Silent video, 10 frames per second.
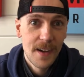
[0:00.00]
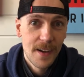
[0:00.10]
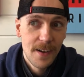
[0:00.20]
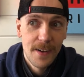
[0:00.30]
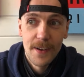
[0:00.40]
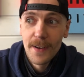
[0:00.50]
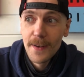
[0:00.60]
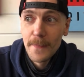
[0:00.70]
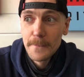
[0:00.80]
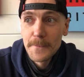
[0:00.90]

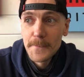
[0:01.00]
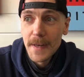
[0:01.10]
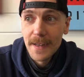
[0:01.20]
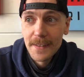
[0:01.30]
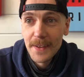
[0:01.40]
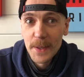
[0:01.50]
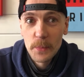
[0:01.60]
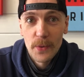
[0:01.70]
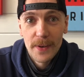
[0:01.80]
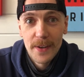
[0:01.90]
I like
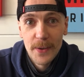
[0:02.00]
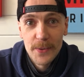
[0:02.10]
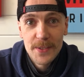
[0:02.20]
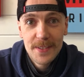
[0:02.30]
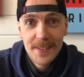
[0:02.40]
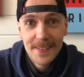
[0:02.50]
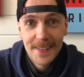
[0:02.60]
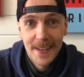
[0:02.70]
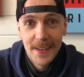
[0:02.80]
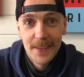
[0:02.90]
burritos,
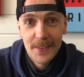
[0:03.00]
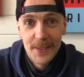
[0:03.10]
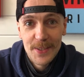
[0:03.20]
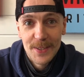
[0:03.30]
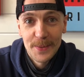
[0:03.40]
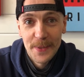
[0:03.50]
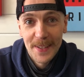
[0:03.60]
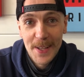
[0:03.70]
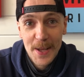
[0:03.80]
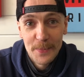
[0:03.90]
and there's gonna be a
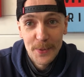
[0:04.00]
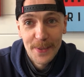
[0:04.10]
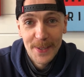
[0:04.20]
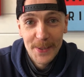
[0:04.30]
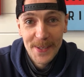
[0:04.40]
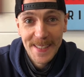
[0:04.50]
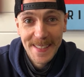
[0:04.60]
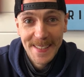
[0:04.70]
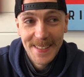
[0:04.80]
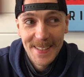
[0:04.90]
lot of burrito to
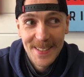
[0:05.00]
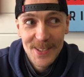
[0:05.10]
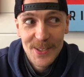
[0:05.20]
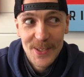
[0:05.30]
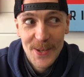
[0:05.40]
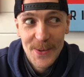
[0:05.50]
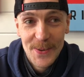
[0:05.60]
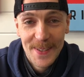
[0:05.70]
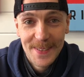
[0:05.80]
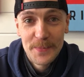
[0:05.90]
eat, so
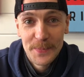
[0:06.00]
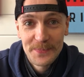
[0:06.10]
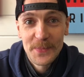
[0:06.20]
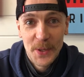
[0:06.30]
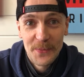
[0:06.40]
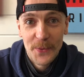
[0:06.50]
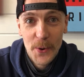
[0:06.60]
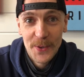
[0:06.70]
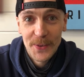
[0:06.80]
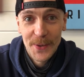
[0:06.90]
looking
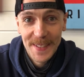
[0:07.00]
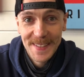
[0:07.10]
forward to it.